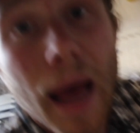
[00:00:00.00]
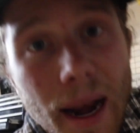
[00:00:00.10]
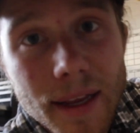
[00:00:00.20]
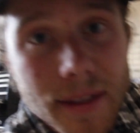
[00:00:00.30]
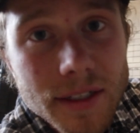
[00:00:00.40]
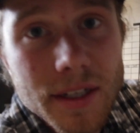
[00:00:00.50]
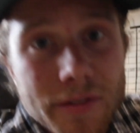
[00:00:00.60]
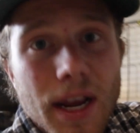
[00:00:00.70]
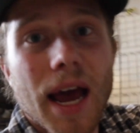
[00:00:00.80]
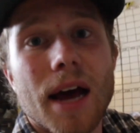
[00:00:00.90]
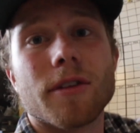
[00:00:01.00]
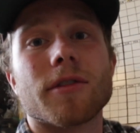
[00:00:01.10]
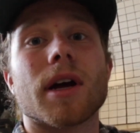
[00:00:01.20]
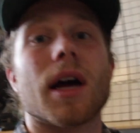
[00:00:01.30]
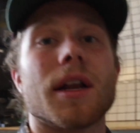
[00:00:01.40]
and it doesn't even have
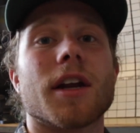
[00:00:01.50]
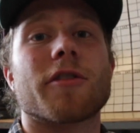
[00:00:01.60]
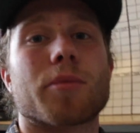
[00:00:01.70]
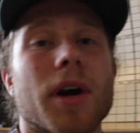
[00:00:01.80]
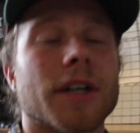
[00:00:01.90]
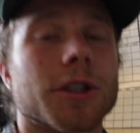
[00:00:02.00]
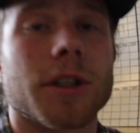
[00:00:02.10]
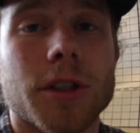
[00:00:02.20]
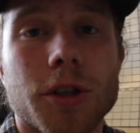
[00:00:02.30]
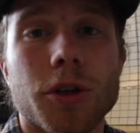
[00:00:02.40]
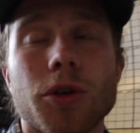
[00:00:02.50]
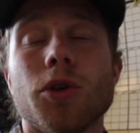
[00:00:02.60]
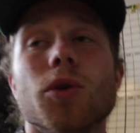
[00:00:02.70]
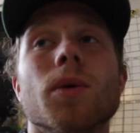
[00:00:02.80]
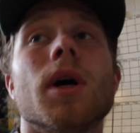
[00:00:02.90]
enough pressure
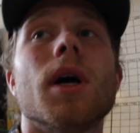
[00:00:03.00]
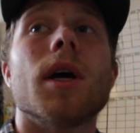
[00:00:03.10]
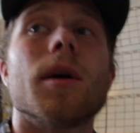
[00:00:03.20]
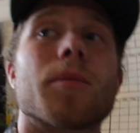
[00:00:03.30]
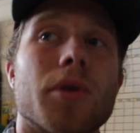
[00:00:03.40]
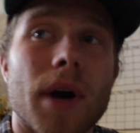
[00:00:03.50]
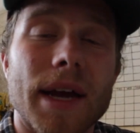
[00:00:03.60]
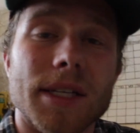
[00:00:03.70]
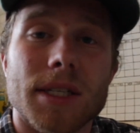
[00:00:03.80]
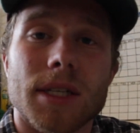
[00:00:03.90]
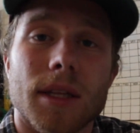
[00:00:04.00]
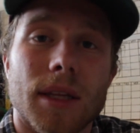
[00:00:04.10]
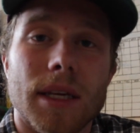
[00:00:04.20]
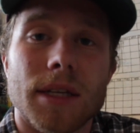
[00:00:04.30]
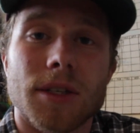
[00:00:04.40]
to press
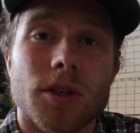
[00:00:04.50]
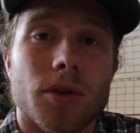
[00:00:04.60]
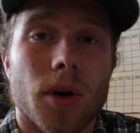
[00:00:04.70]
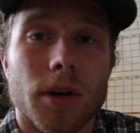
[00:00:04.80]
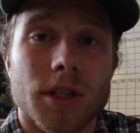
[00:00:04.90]
these cross